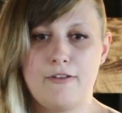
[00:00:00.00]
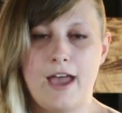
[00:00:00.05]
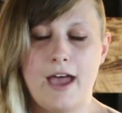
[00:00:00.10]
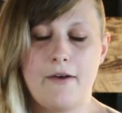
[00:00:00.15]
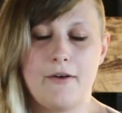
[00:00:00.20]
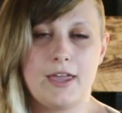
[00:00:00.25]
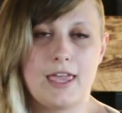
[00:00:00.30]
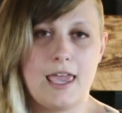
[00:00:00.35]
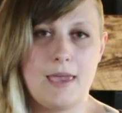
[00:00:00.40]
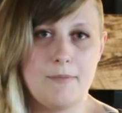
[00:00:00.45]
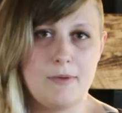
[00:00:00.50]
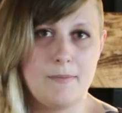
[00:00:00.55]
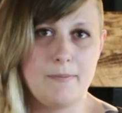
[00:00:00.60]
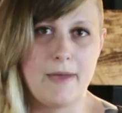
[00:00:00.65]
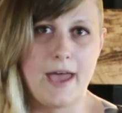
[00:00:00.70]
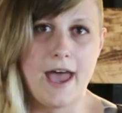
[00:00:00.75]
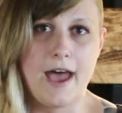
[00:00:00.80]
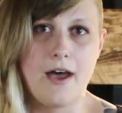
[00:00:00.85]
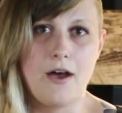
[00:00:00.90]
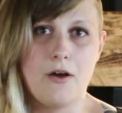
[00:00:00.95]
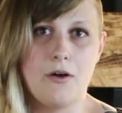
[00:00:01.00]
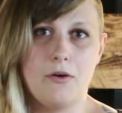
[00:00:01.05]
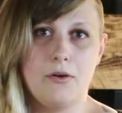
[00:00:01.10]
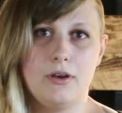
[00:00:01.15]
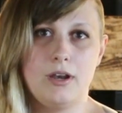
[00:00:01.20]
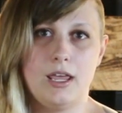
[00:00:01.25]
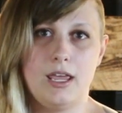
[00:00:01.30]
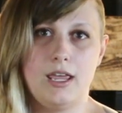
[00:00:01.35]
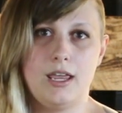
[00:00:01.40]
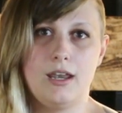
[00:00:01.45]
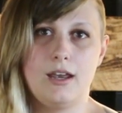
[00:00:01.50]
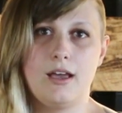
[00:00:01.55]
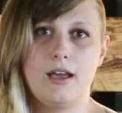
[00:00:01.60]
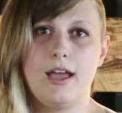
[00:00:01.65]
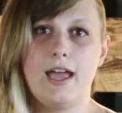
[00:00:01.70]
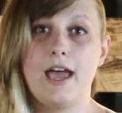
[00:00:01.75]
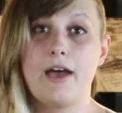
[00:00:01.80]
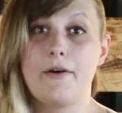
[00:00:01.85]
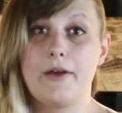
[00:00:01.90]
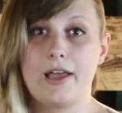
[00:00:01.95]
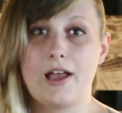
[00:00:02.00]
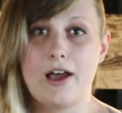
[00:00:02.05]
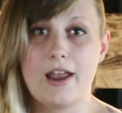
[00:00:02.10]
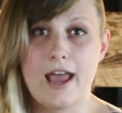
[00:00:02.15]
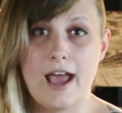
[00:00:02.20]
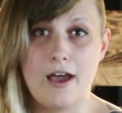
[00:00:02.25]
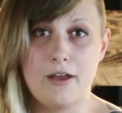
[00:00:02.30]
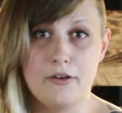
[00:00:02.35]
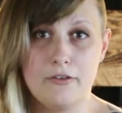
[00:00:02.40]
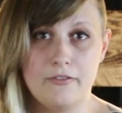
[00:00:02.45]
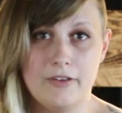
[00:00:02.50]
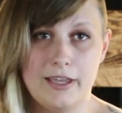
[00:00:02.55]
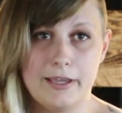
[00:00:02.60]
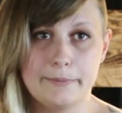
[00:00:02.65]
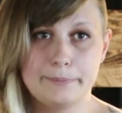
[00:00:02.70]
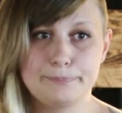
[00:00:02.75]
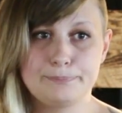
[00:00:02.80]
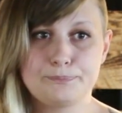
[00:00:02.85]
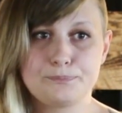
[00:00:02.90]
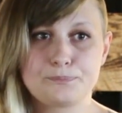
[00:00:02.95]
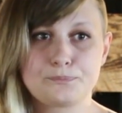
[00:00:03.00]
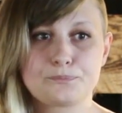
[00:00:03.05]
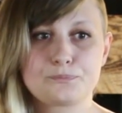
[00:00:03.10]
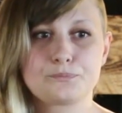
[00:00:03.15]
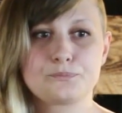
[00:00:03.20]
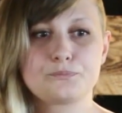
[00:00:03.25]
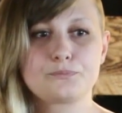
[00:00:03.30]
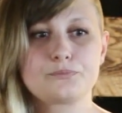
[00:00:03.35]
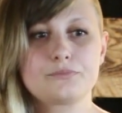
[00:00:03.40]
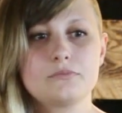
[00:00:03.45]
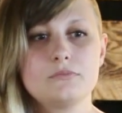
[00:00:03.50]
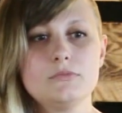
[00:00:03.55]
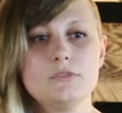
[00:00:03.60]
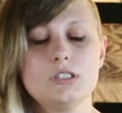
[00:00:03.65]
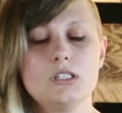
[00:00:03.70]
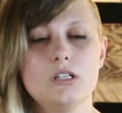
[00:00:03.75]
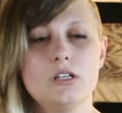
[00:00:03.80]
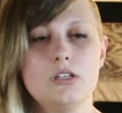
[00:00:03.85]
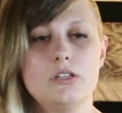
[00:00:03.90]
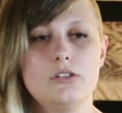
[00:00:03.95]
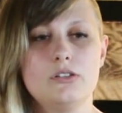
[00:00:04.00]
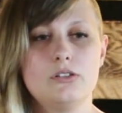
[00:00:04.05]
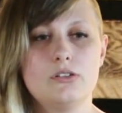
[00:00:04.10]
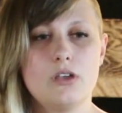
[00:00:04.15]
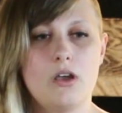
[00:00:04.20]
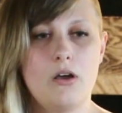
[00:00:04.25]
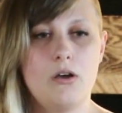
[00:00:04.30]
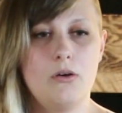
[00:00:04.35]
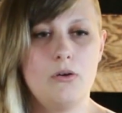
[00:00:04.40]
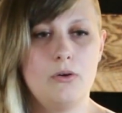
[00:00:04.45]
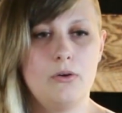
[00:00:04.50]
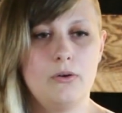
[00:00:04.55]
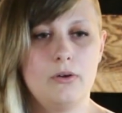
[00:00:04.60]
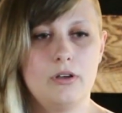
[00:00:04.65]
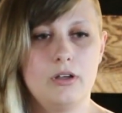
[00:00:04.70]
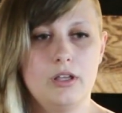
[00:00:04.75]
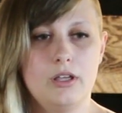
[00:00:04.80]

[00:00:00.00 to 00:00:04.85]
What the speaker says: how it came about, and how I got out of it. So